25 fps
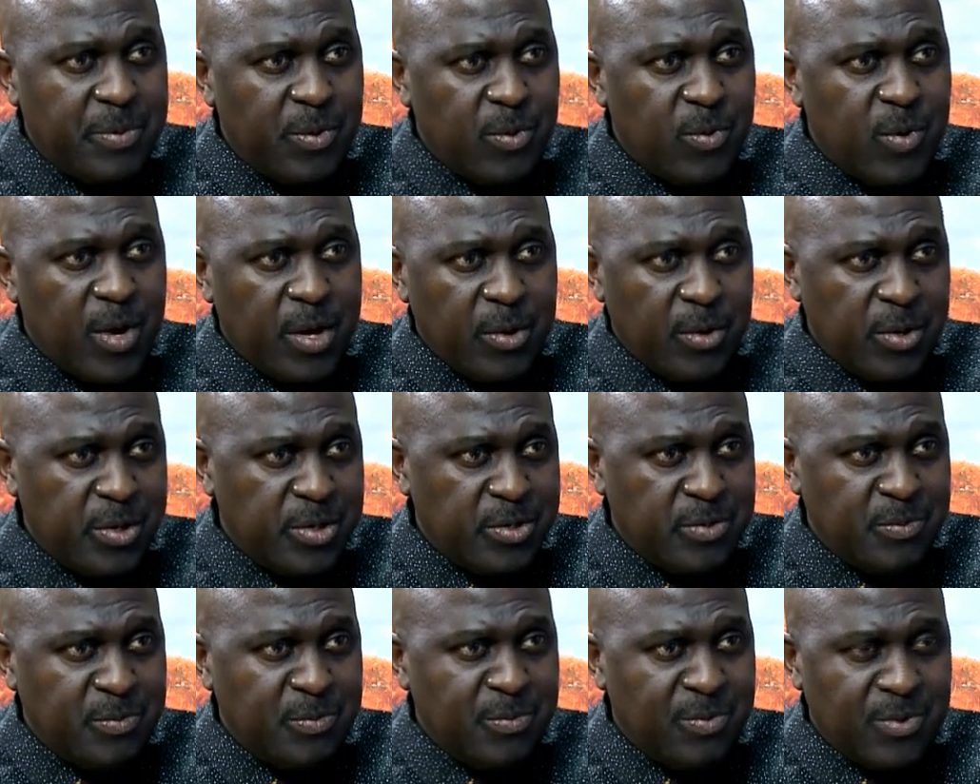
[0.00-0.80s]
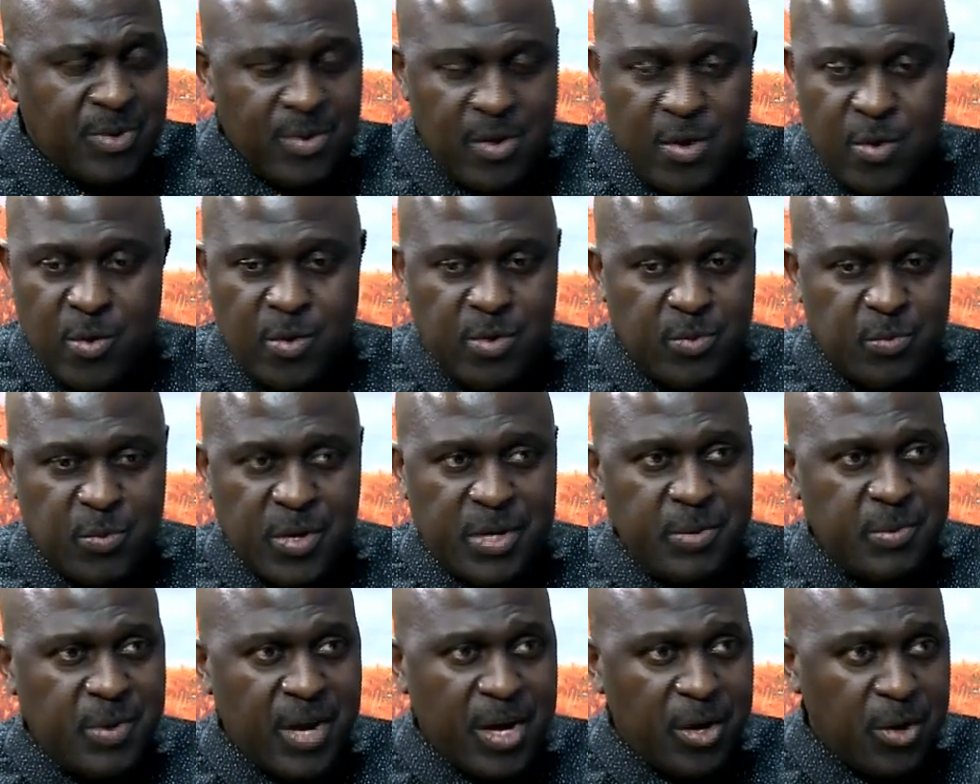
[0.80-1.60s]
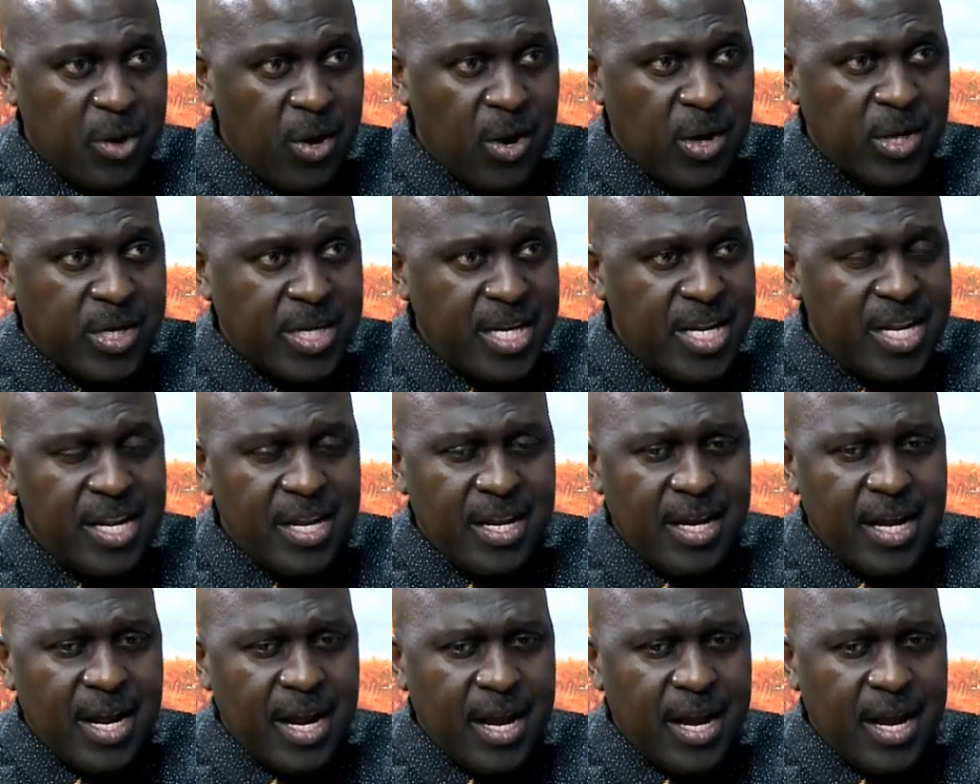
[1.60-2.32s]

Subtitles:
people who are going to go on when we are gone.